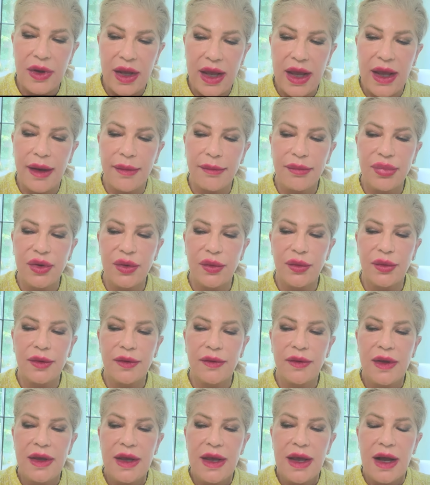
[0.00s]

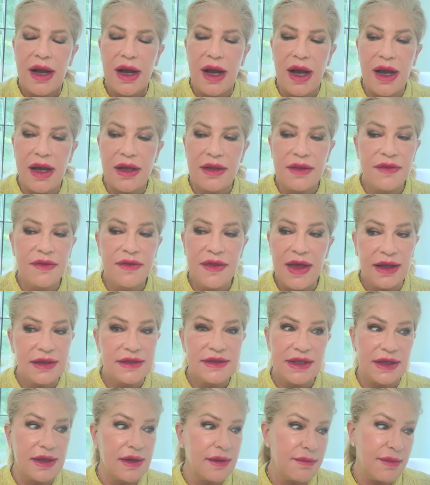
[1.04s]
ampule. Uh,
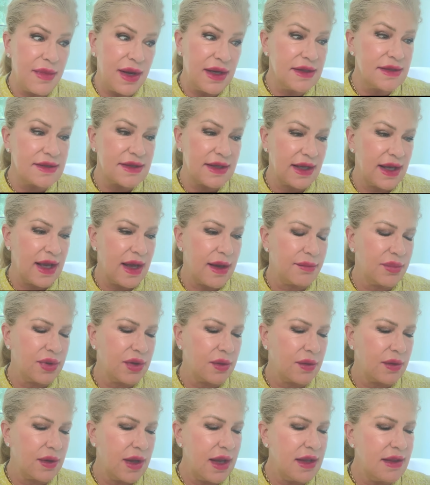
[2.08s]
that's an amazing
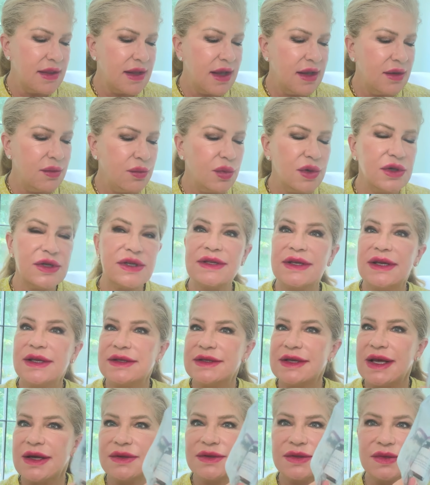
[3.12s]
ampule. And then we just get
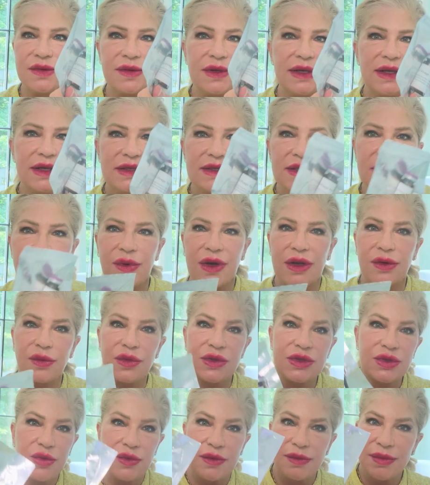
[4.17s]
down to an easy one,
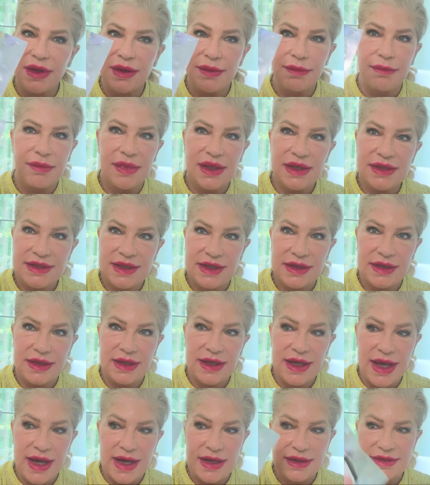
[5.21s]
which would be
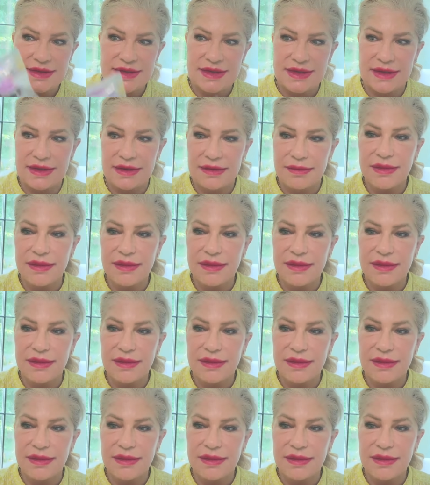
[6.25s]
mandelic acid.